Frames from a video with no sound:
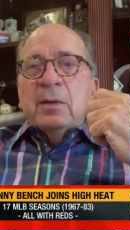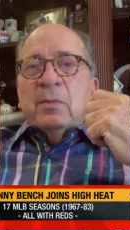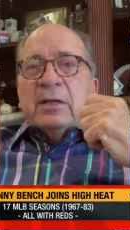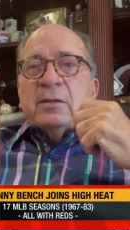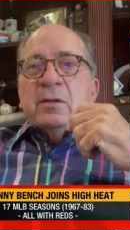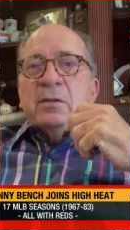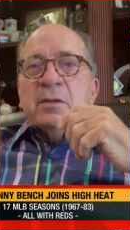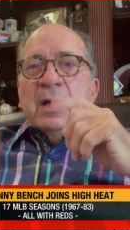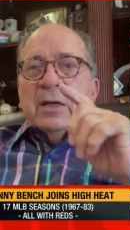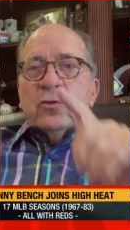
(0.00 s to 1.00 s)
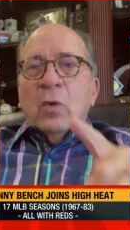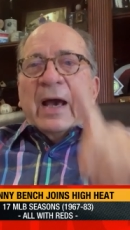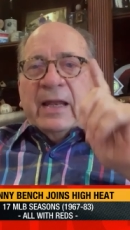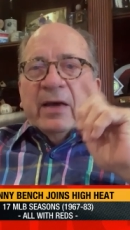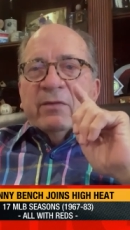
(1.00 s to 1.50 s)
But uh,
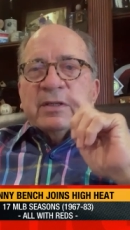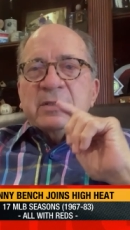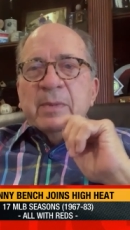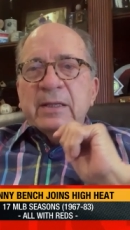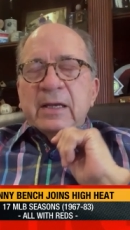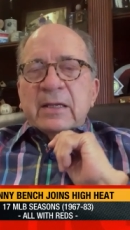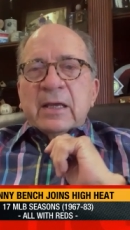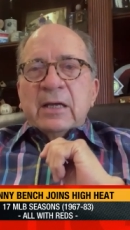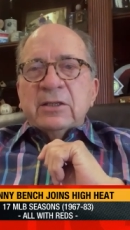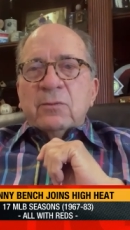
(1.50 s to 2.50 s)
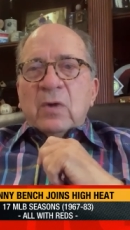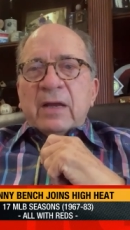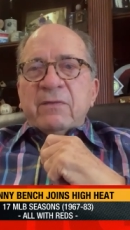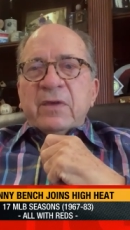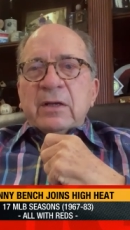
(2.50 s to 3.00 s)
Dwight Evans made that catch in
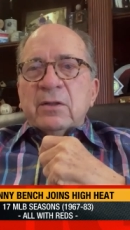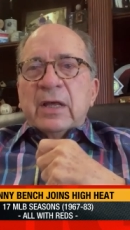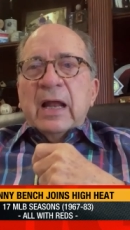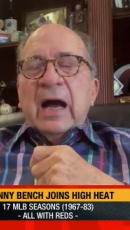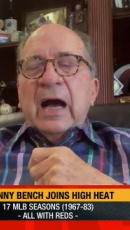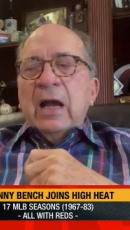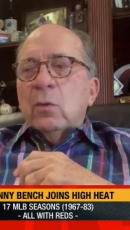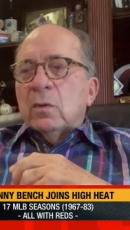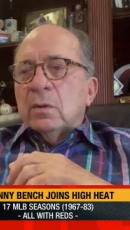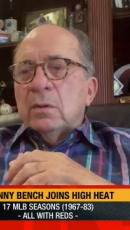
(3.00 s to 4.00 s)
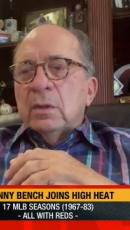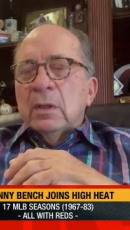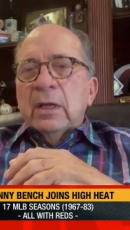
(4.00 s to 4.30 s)
right field that I will,